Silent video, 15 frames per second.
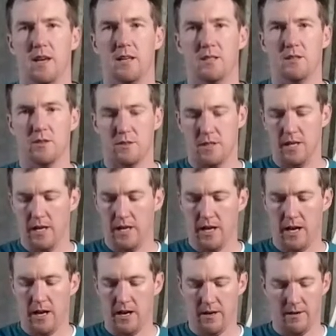Okay, so today
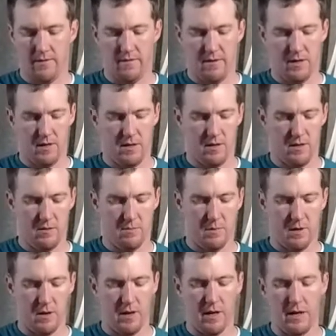I have the
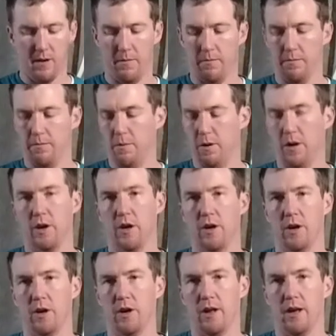Barnett
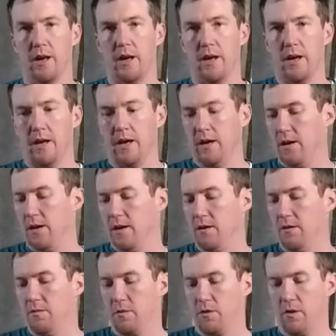Brotherhood
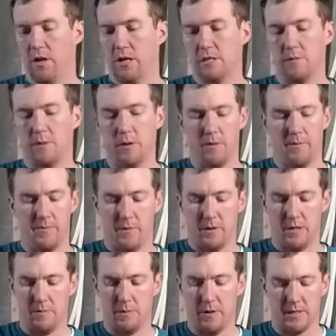crossbow.
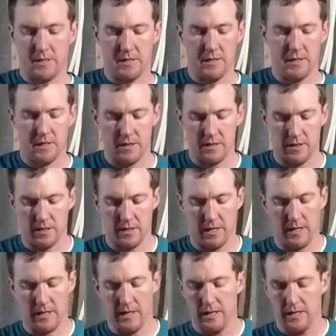It's a pretty slick little
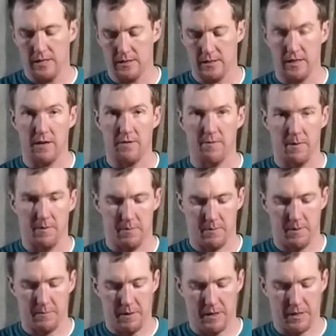thing. Sorry if
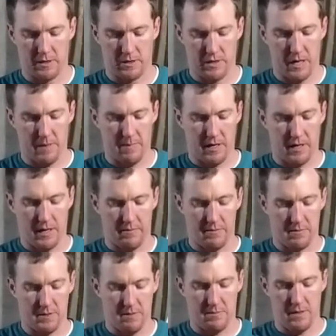the pink strap, I got it
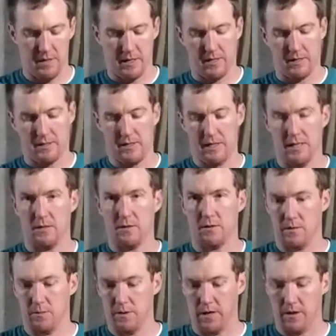from somebody else, not
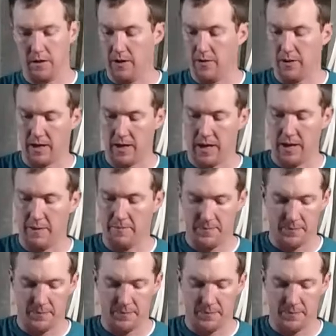how it came.